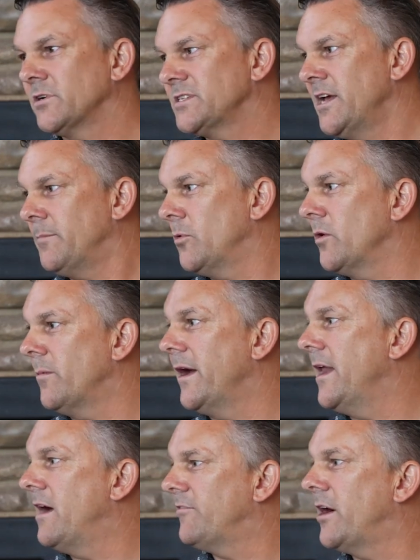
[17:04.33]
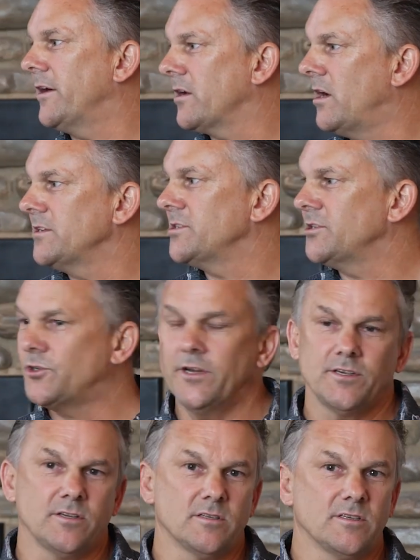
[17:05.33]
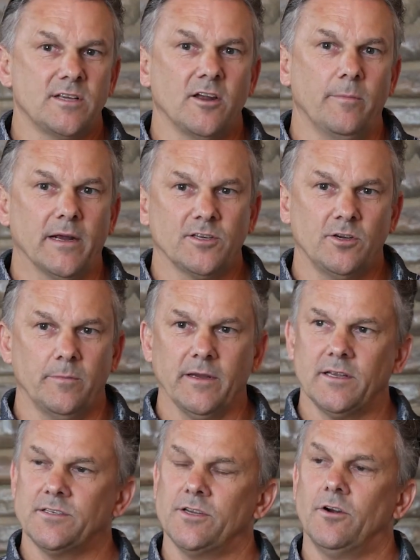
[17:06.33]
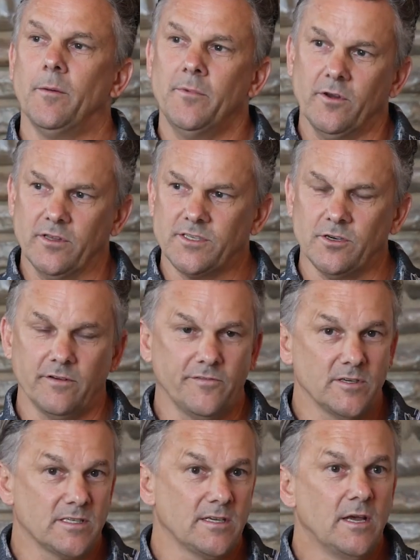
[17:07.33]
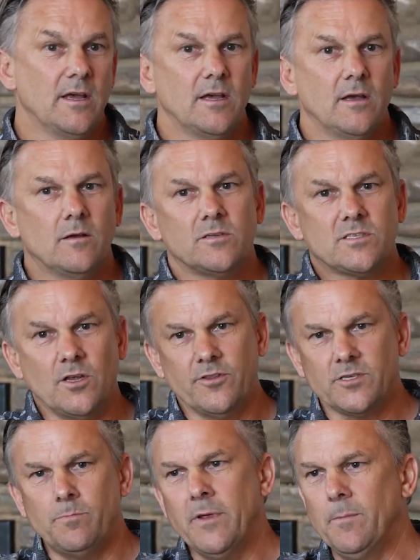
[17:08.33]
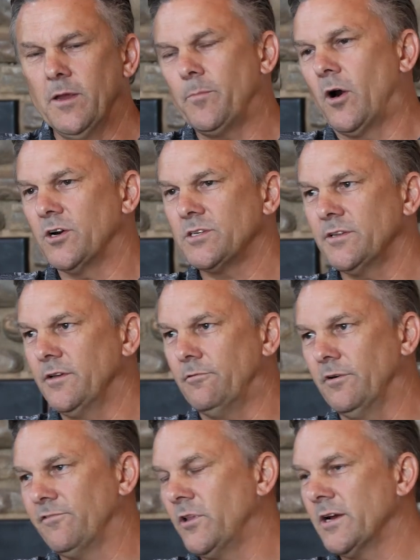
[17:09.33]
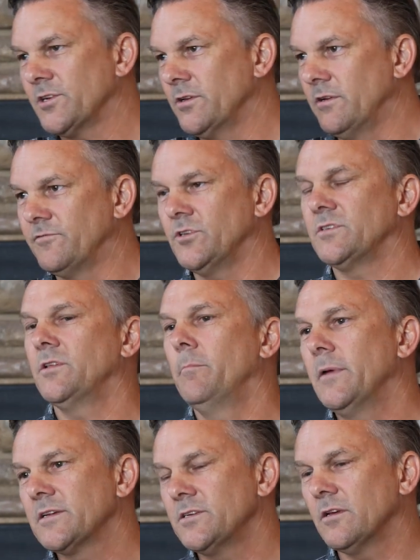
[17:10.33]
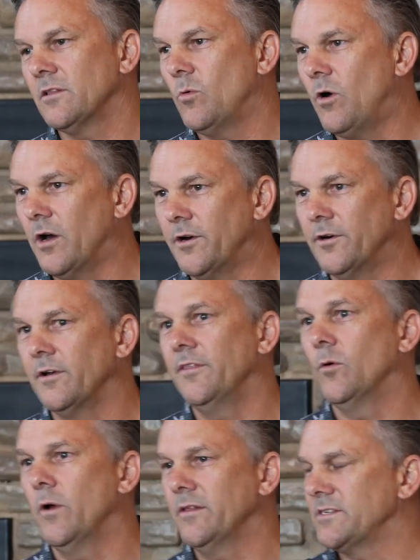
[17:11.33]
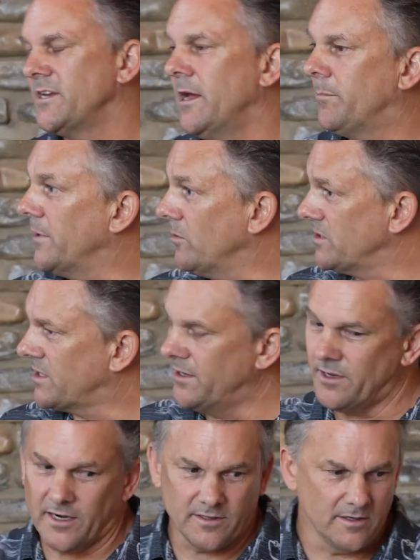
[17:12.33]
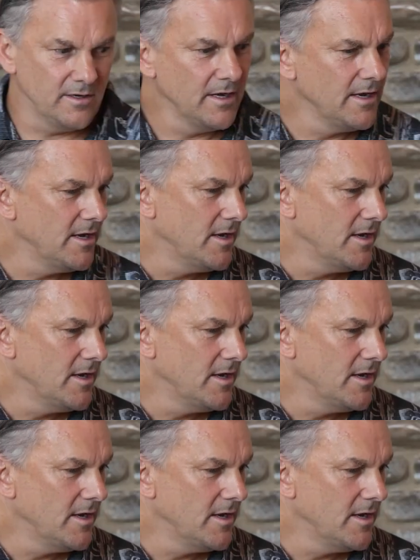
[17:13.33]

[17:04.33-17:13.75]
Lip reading: for example, we might have higher concentrations of cyanobacteria because they're up near the surface. So this may be partially a reflection of just the mixing of the water and the way the sampling was conducted.